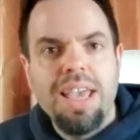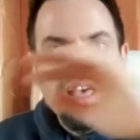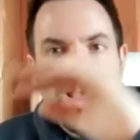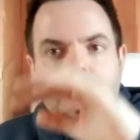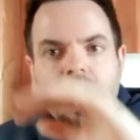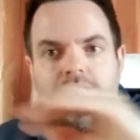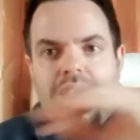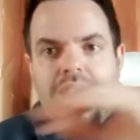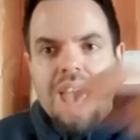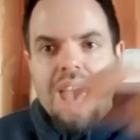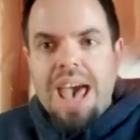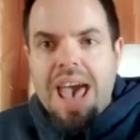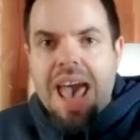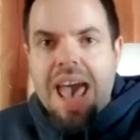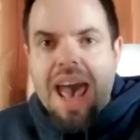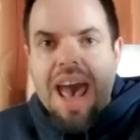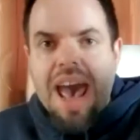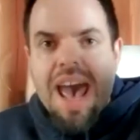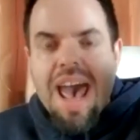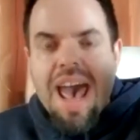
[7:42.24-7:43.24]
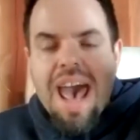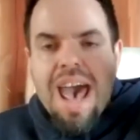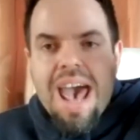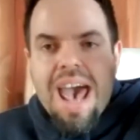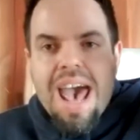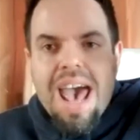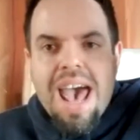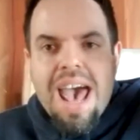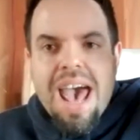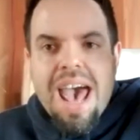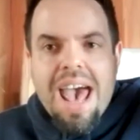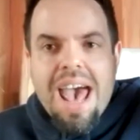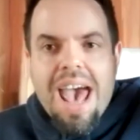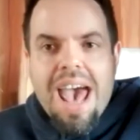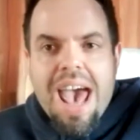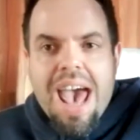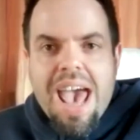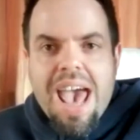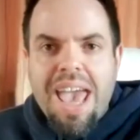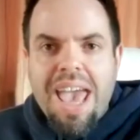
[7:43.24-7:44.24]

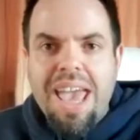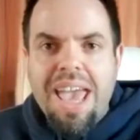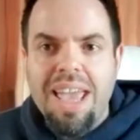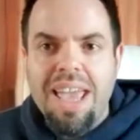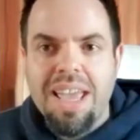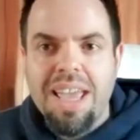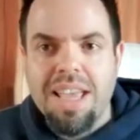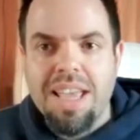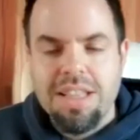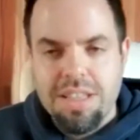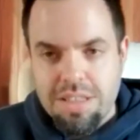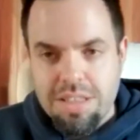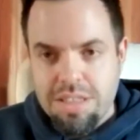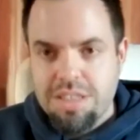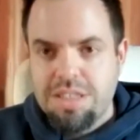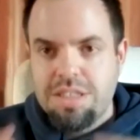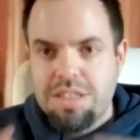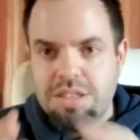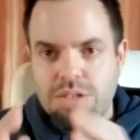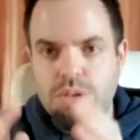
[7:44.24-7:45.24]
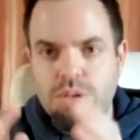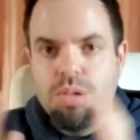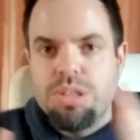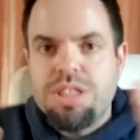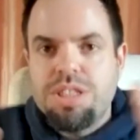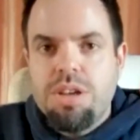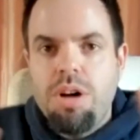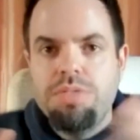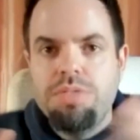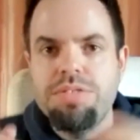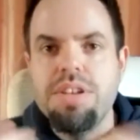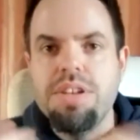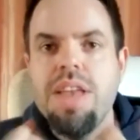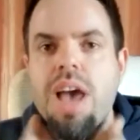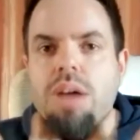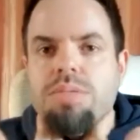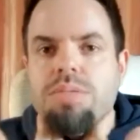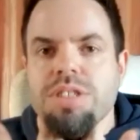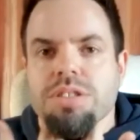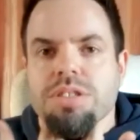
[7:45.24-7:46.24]
hey. This also often
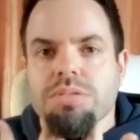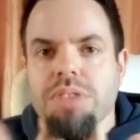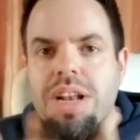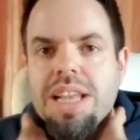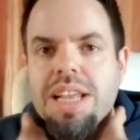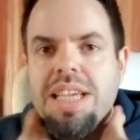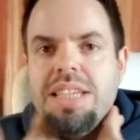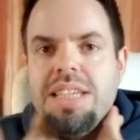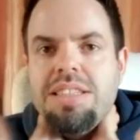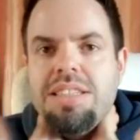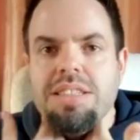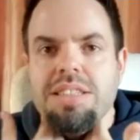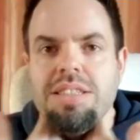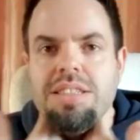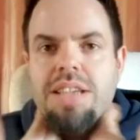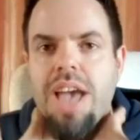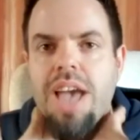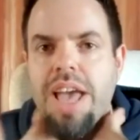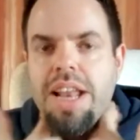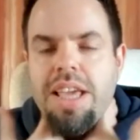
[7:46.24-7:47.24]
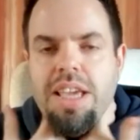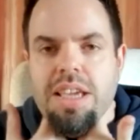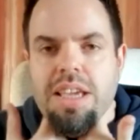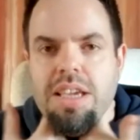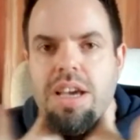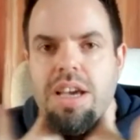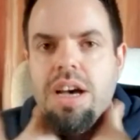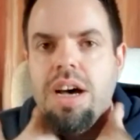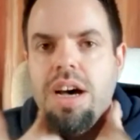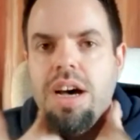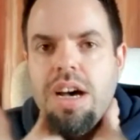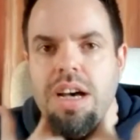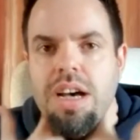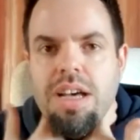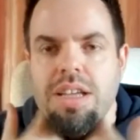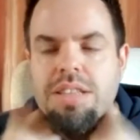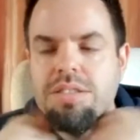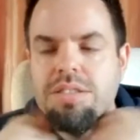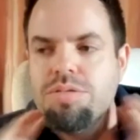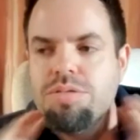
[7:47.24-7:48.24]
helps to release any
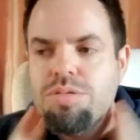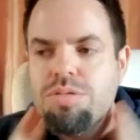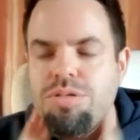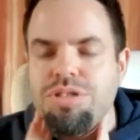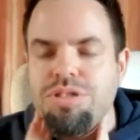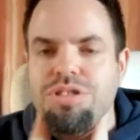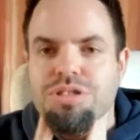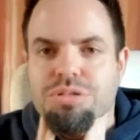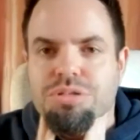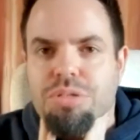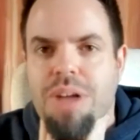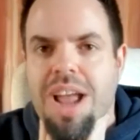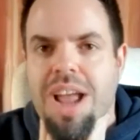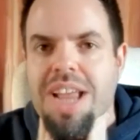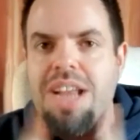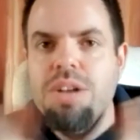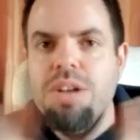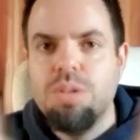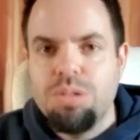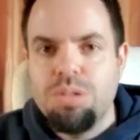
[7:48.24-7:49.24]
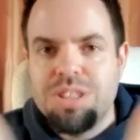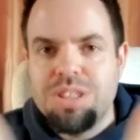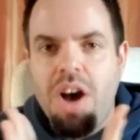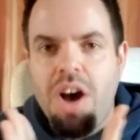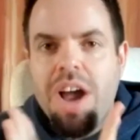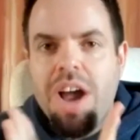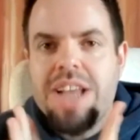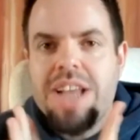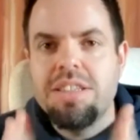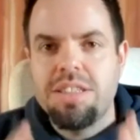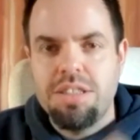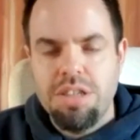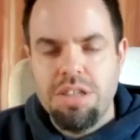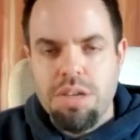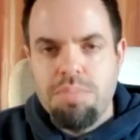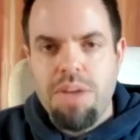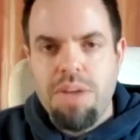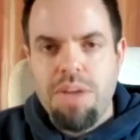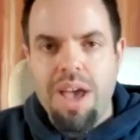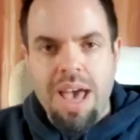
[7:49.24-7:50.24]
strain or tightness that you
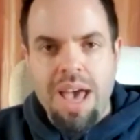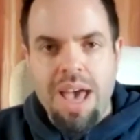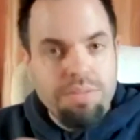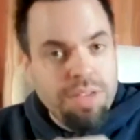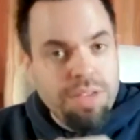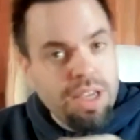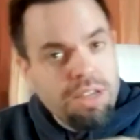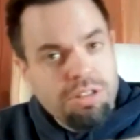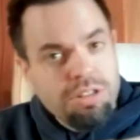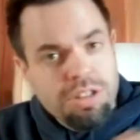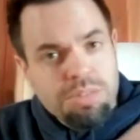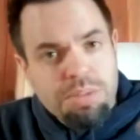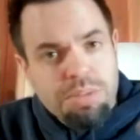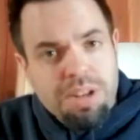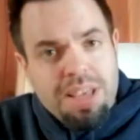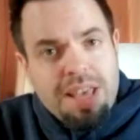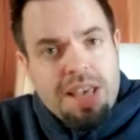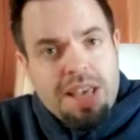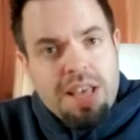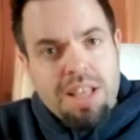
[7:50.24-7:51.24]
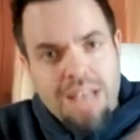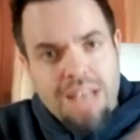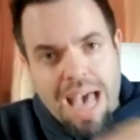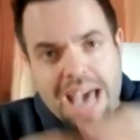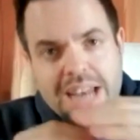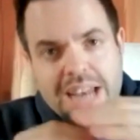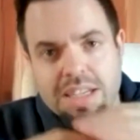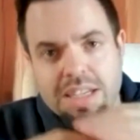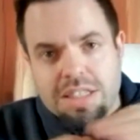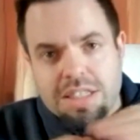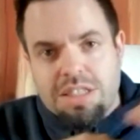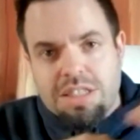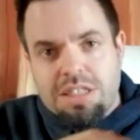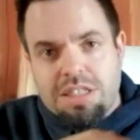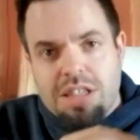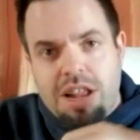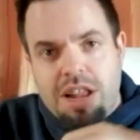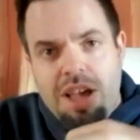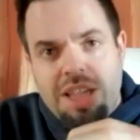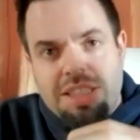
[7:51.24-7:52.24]
might have here. Just adding a
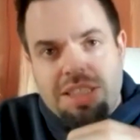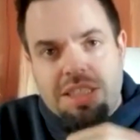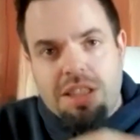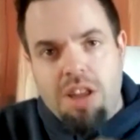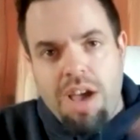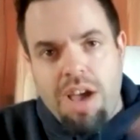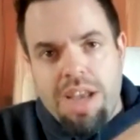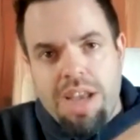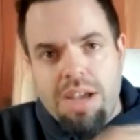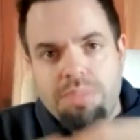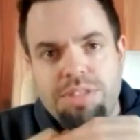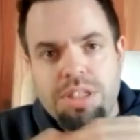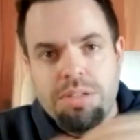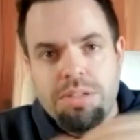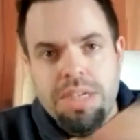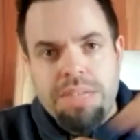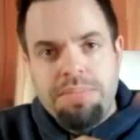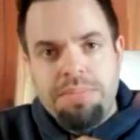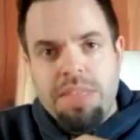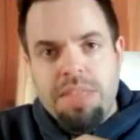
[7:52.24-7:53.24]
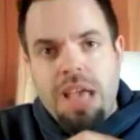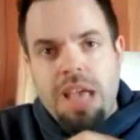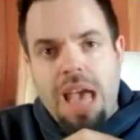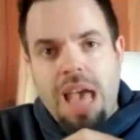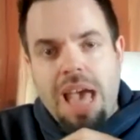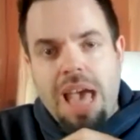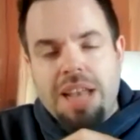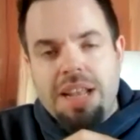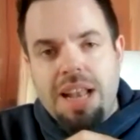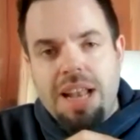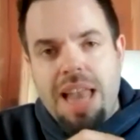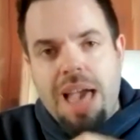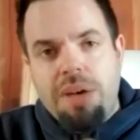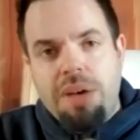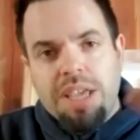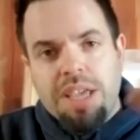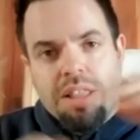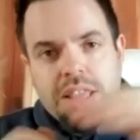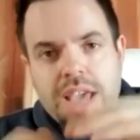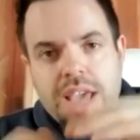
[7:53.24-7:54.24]
slight slide up to it and
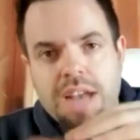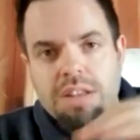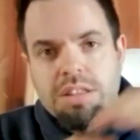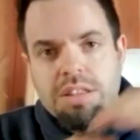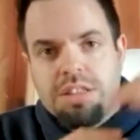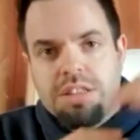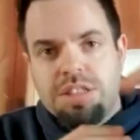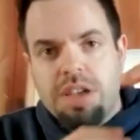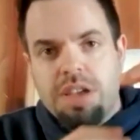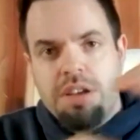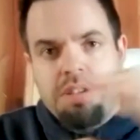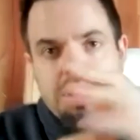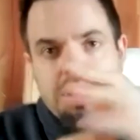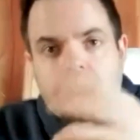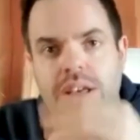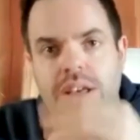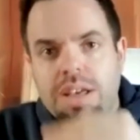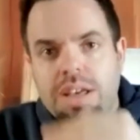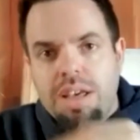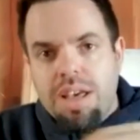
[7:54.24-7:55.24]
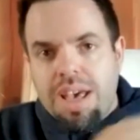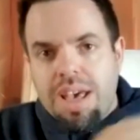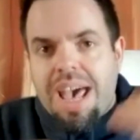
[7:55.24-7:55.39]
allowing at the end of the tone, hey,